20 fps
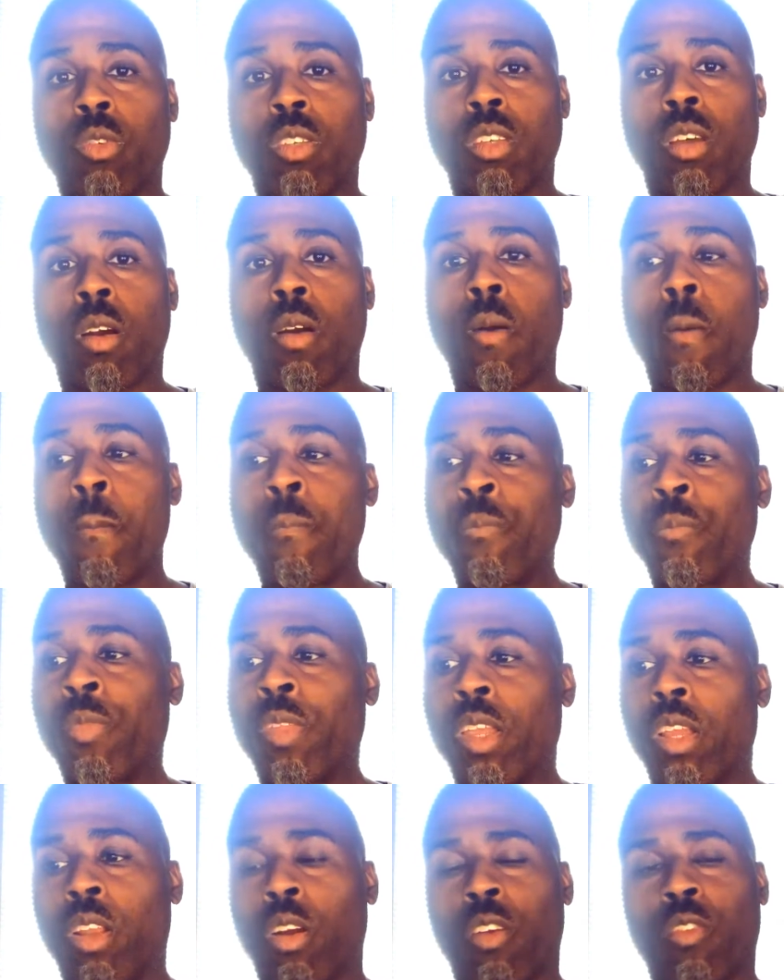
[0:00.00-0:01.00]
So,
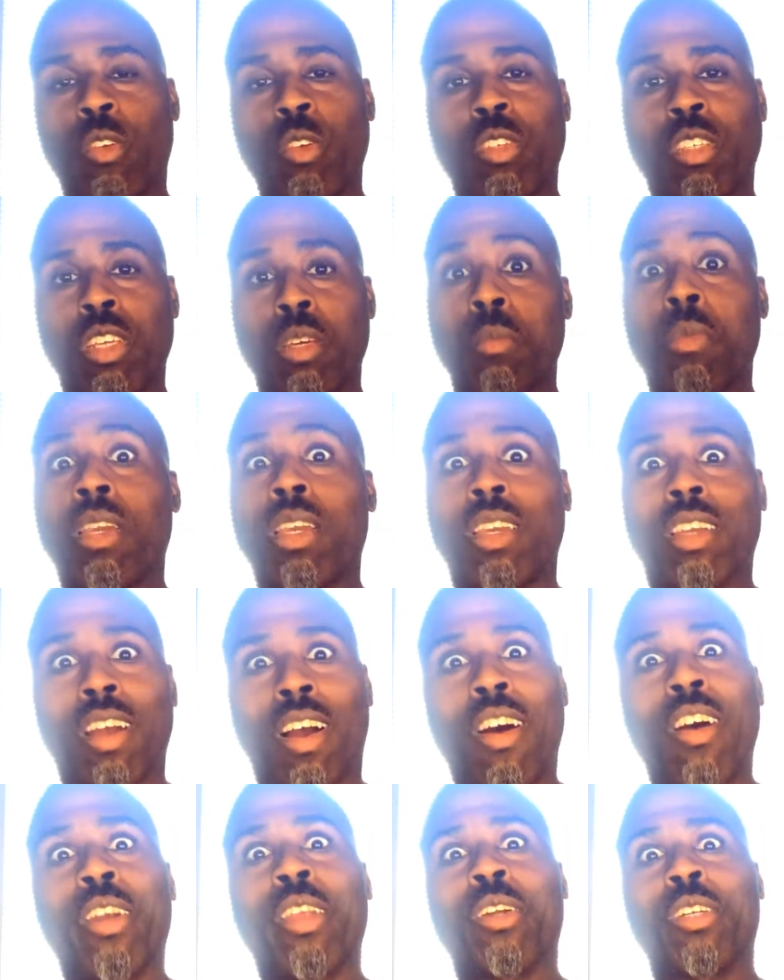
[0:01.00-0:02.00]
if you see me
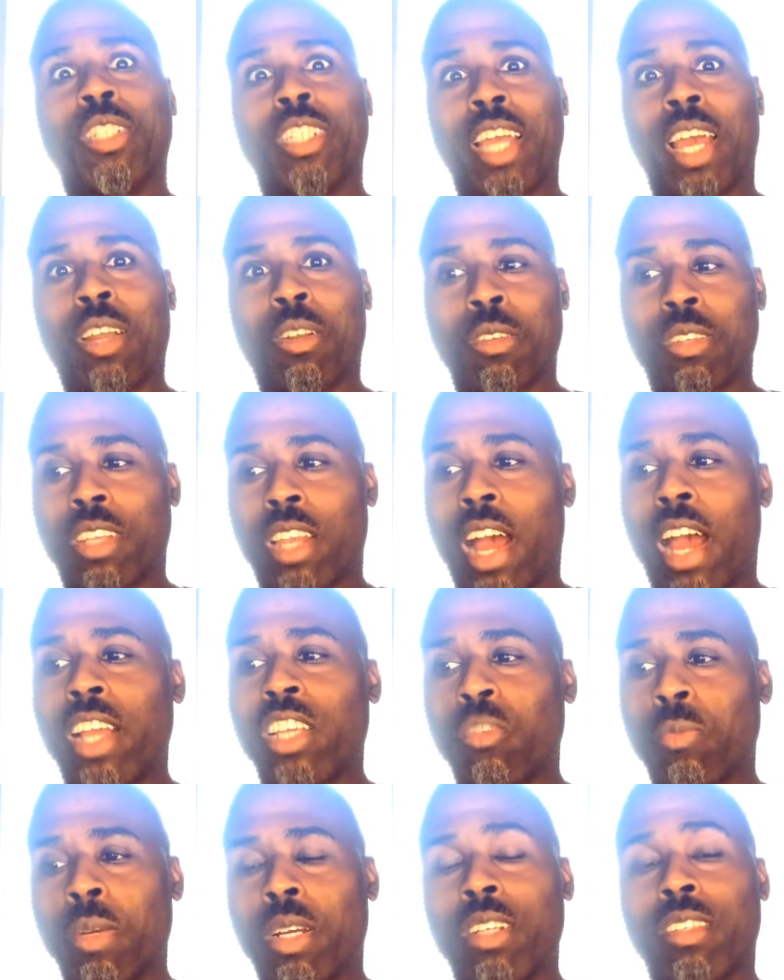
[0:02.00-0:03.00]
on your channels a lot,
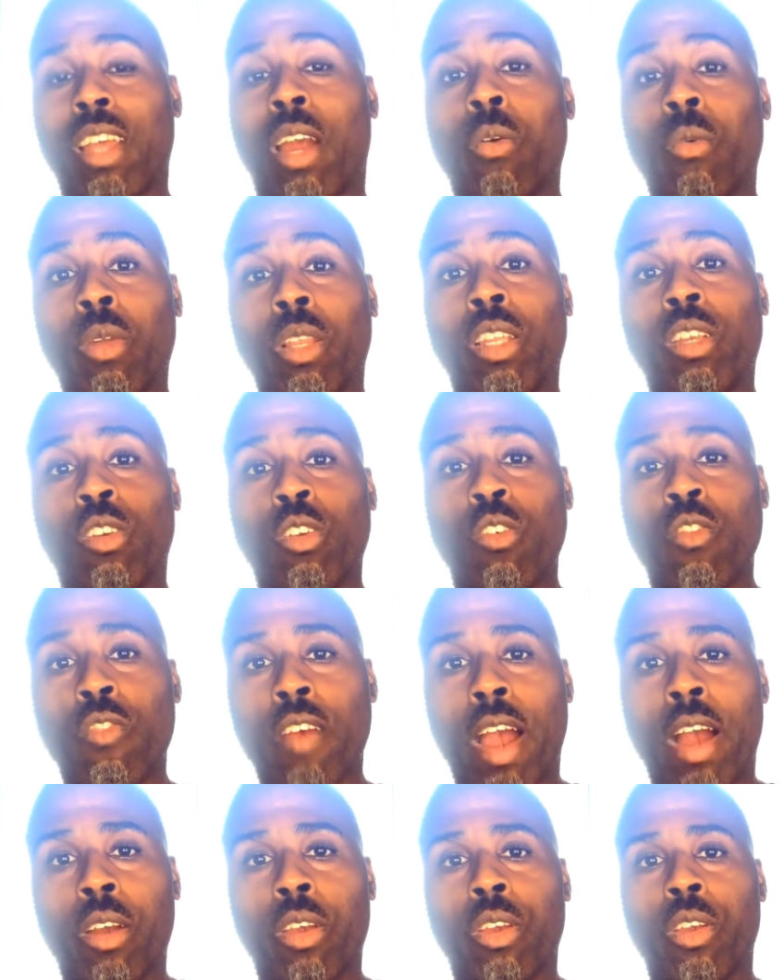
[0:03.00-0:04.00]
it's because I really do
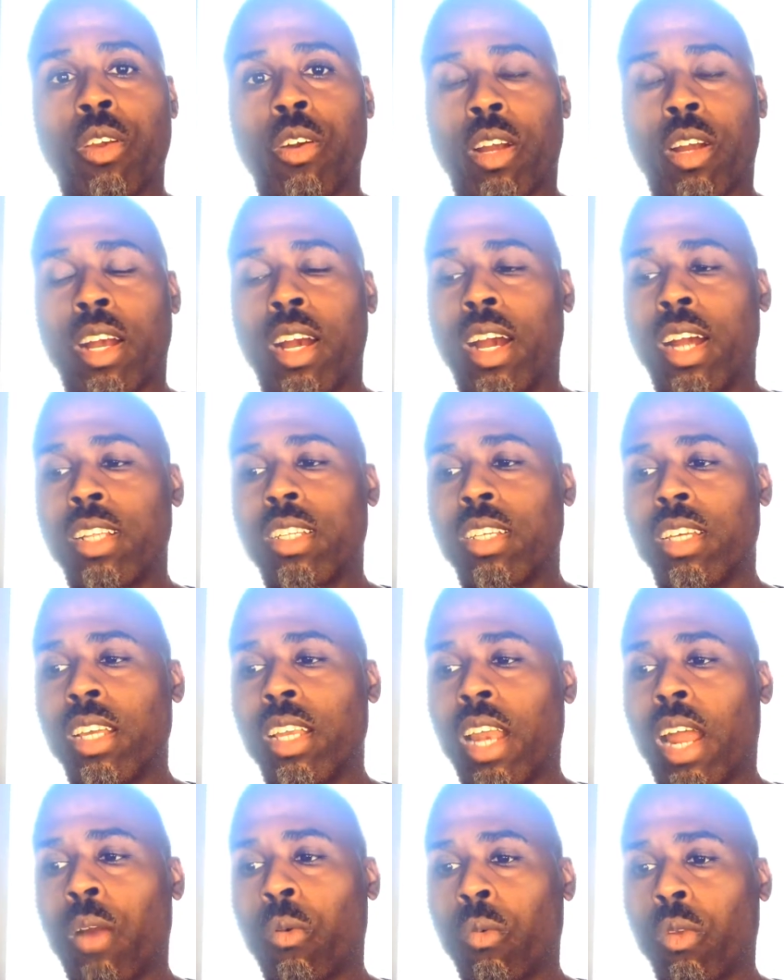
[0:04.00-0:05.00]
value your
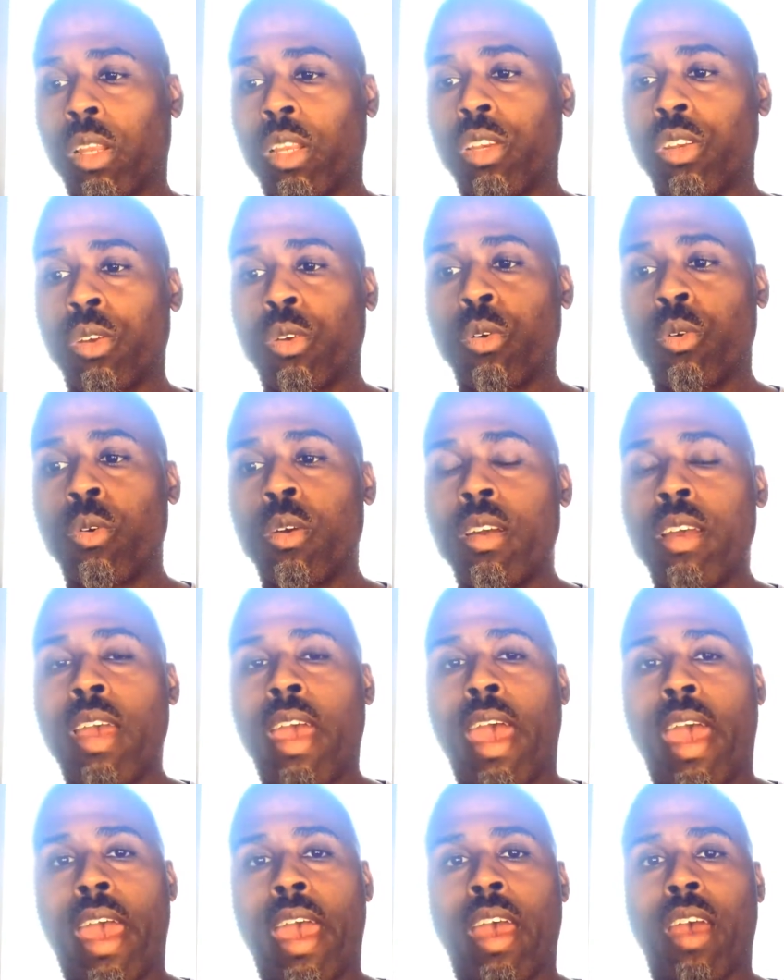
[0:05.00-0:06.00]
content and I really do
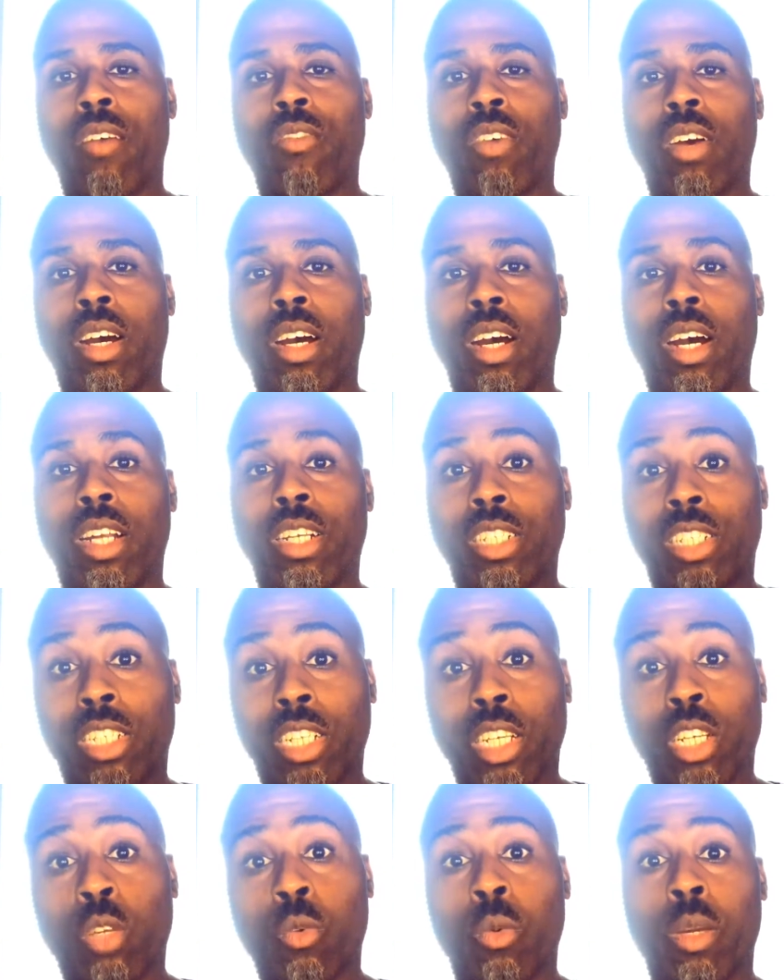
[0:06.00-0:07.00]
have a
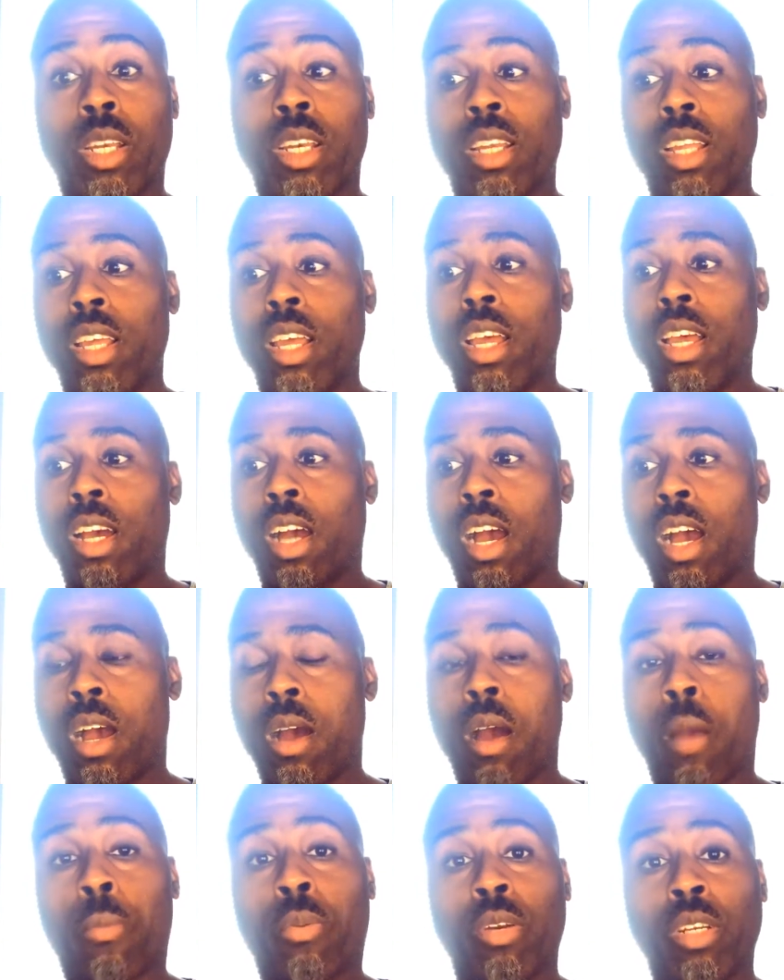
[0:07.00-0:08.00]
genuine
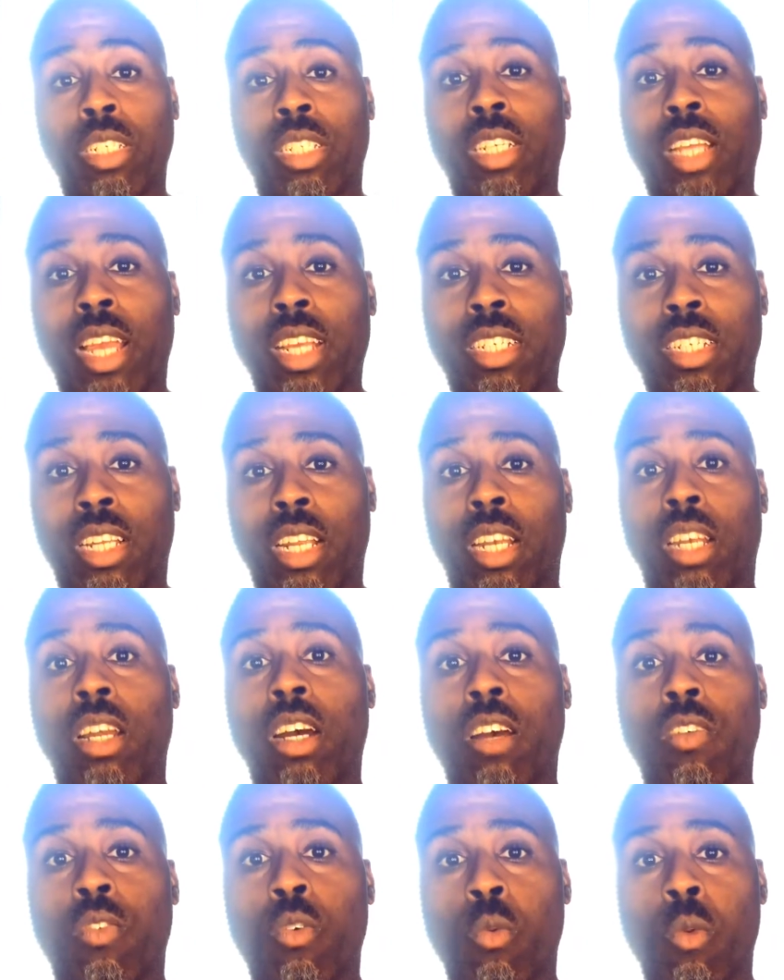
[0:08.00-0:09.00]
appreciation and
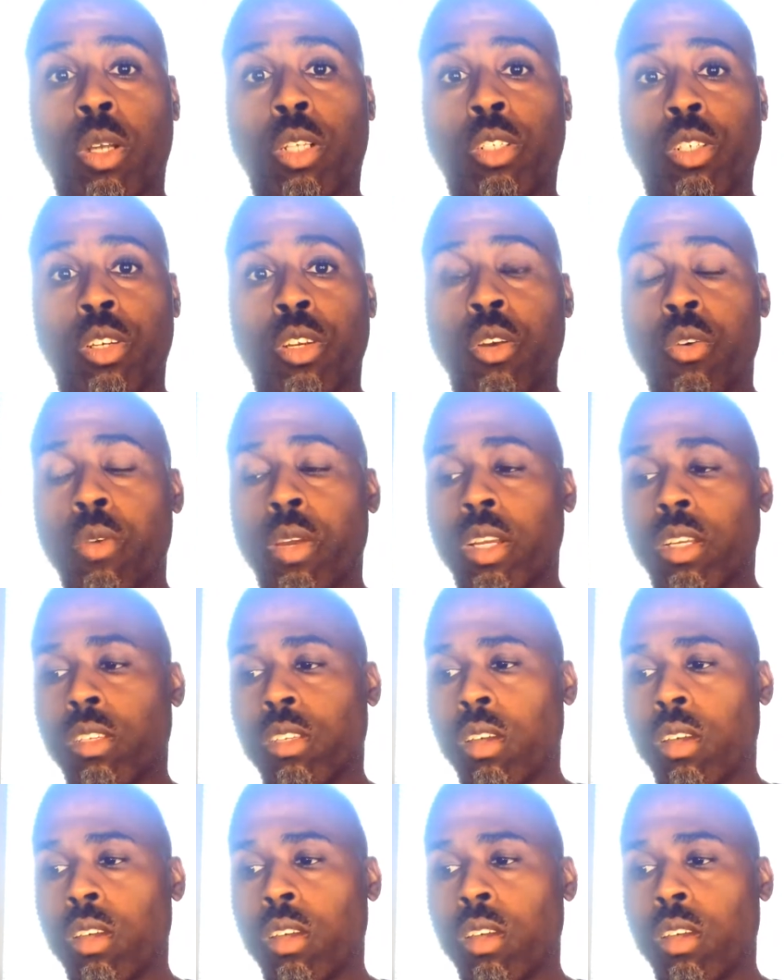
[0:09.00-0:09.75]
love for what you're doing.